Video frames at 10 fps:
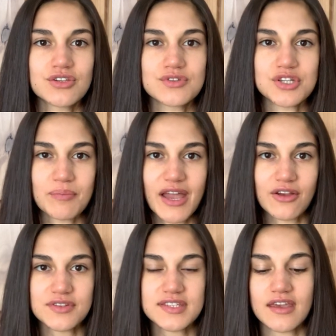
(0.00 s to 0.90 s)
use your
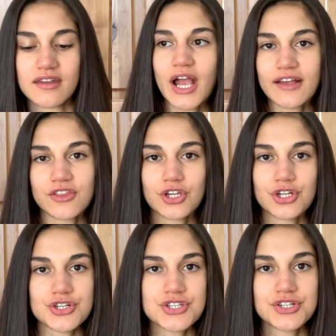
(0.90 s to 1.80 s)
mouse and drag the
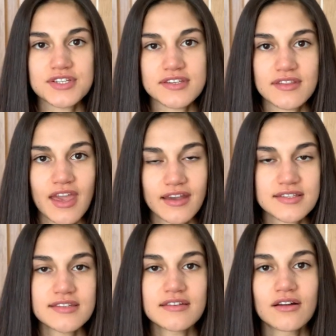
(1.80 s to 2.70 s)
cursor to the
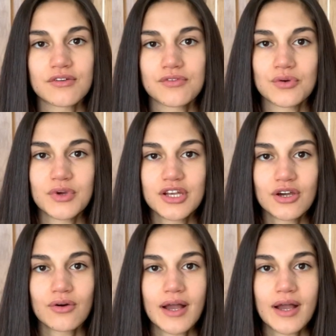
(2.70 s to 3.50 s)
exit of the window.